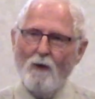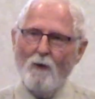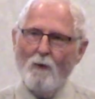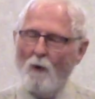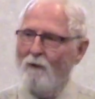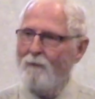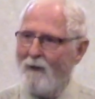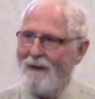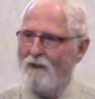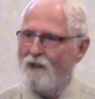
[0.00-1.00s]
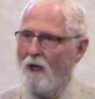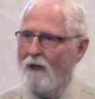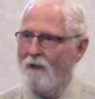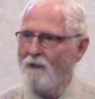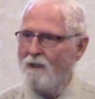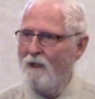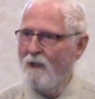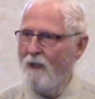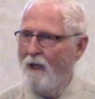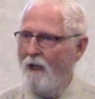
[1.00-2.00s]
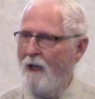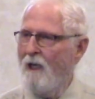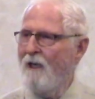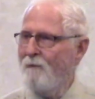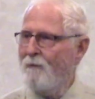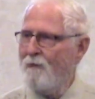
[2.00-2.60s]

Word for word: will faze us if